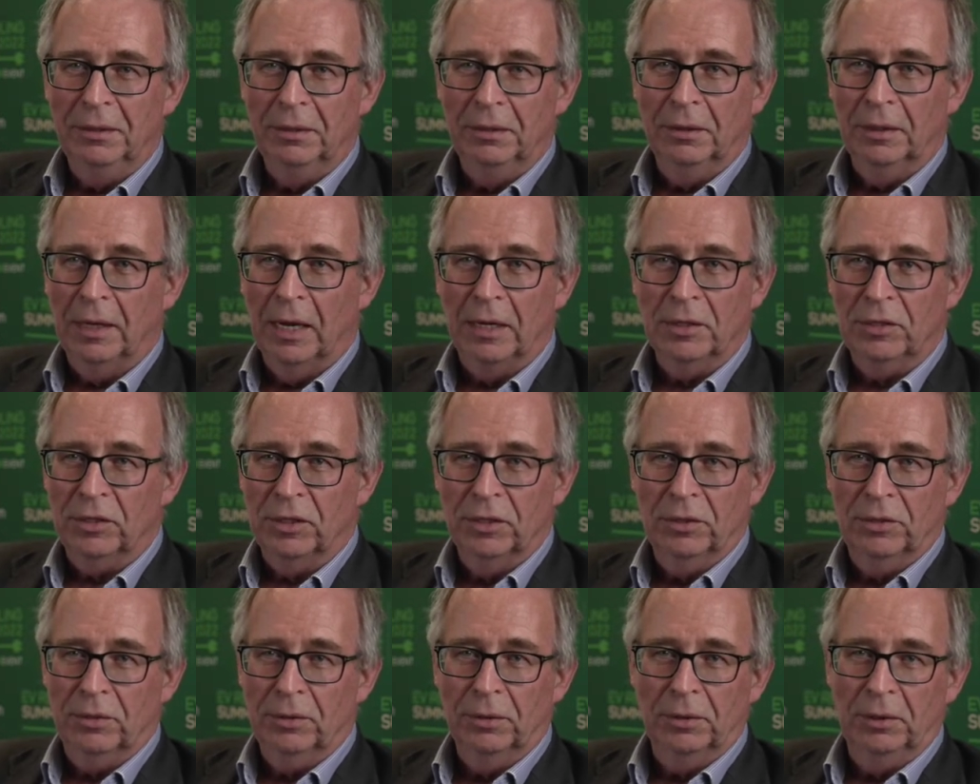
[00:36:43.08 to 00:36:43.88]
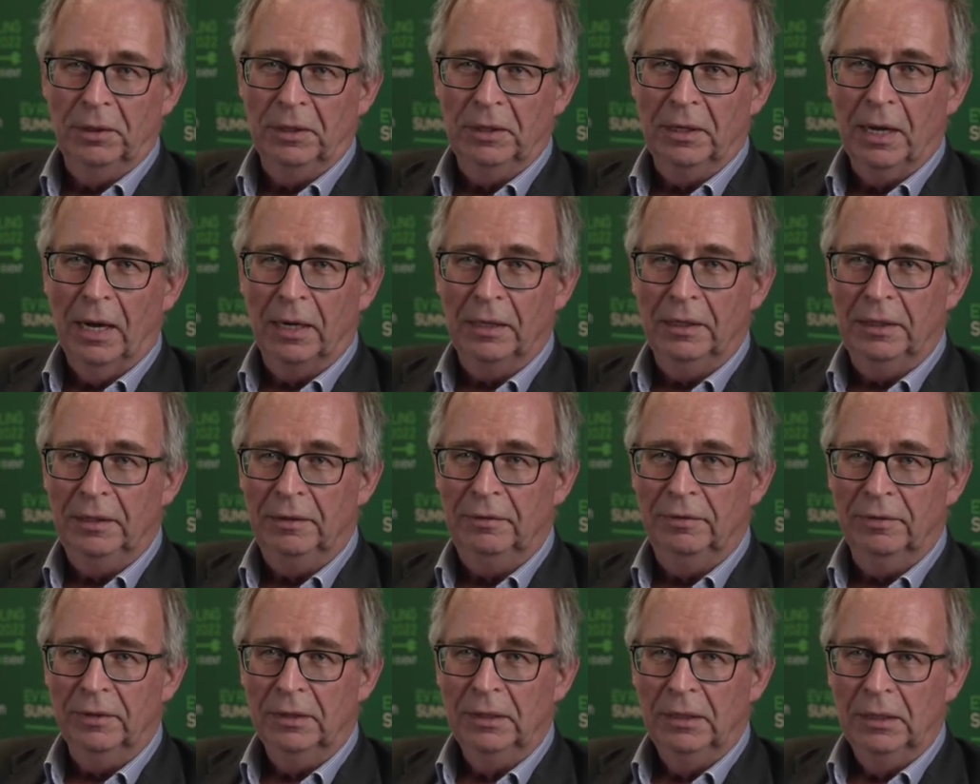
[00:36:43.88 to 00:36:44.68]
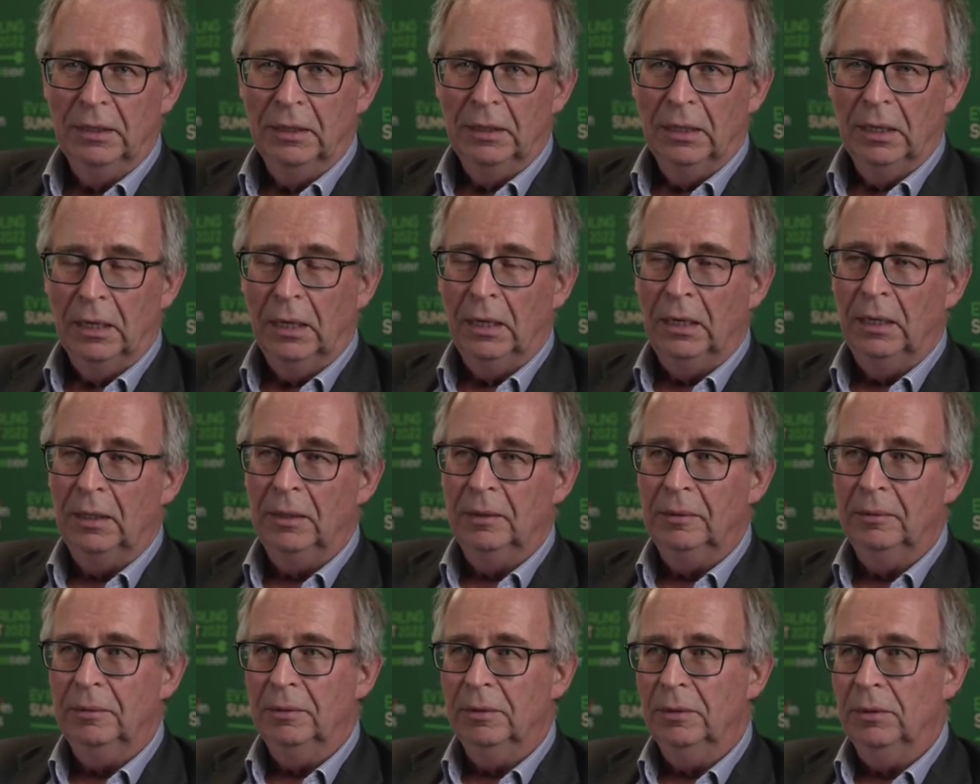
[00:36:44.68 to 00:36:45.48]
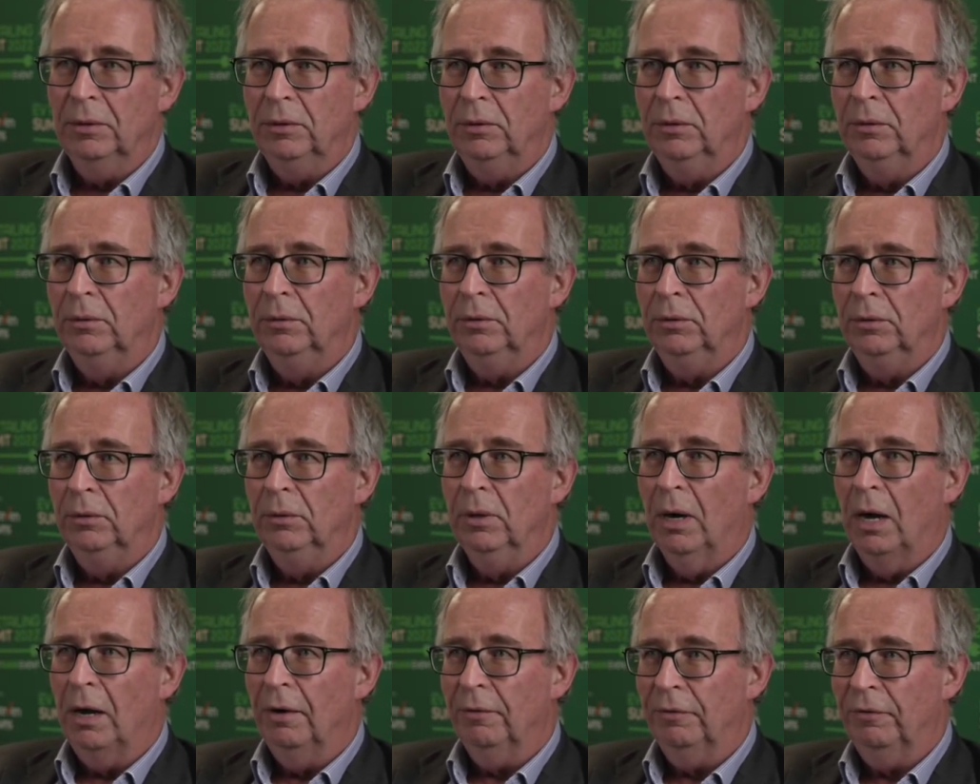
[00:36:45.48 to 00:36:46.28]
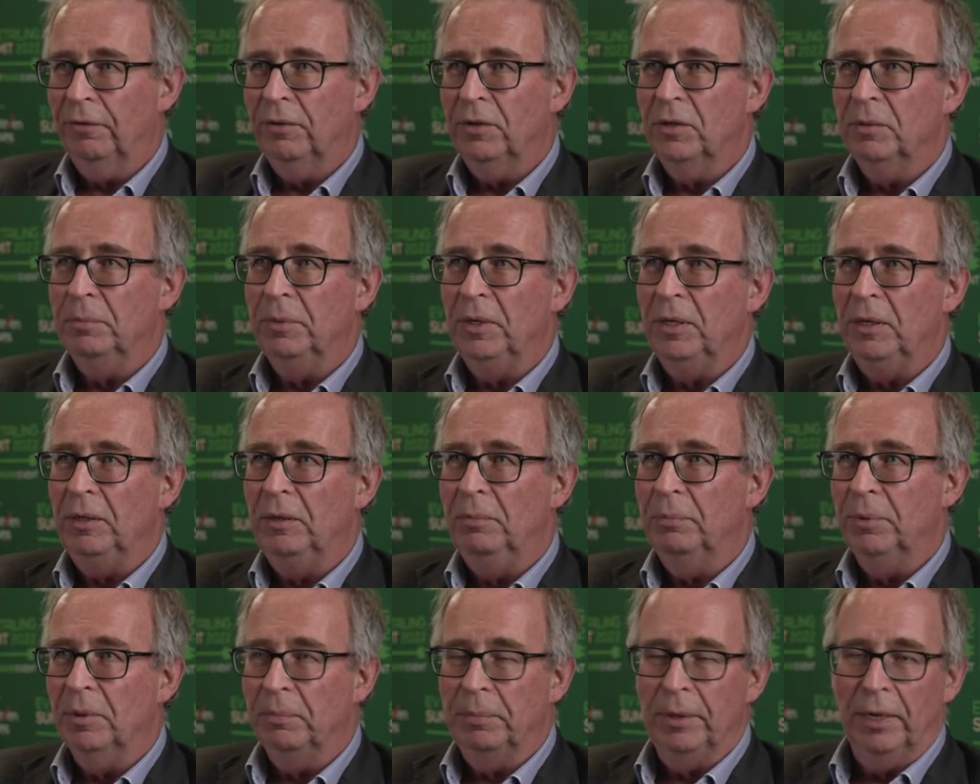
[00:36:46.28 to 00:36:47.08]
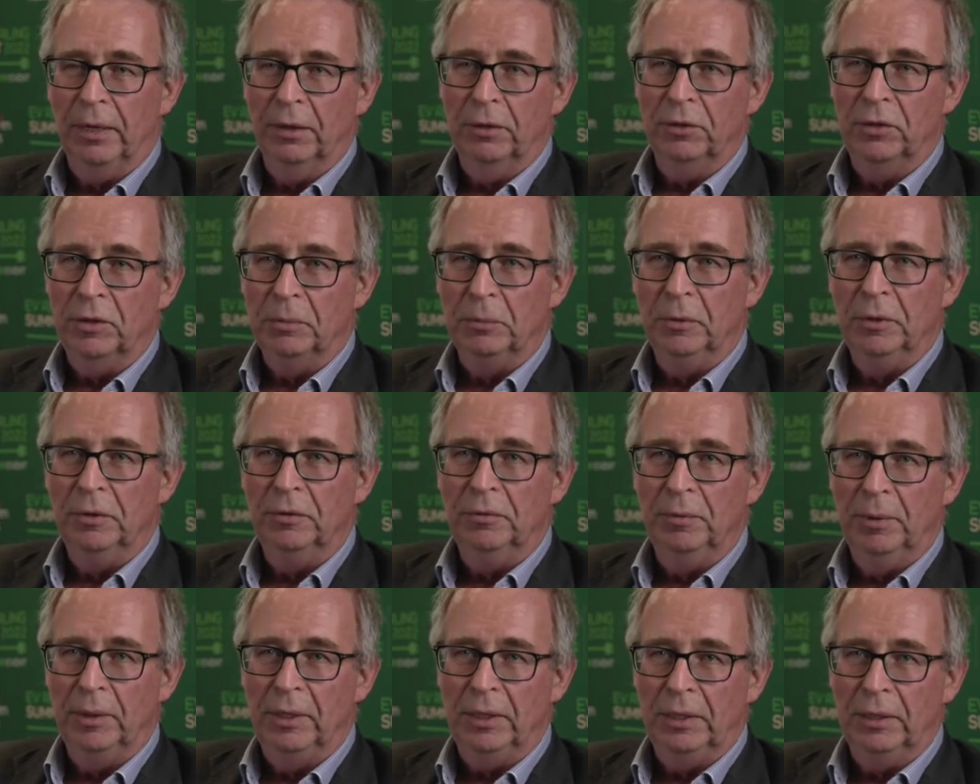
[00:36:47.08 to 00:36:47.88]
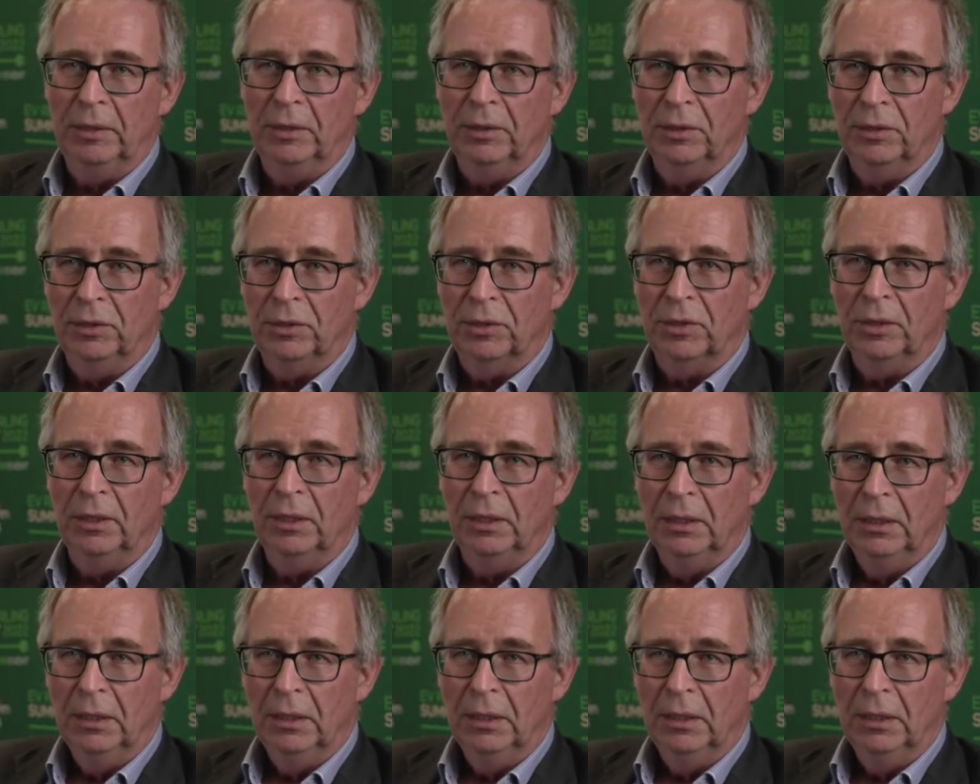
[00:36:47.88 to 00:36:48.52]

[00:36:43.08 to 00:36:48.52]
That's just totally naive. You have to be prepared to move with the industry.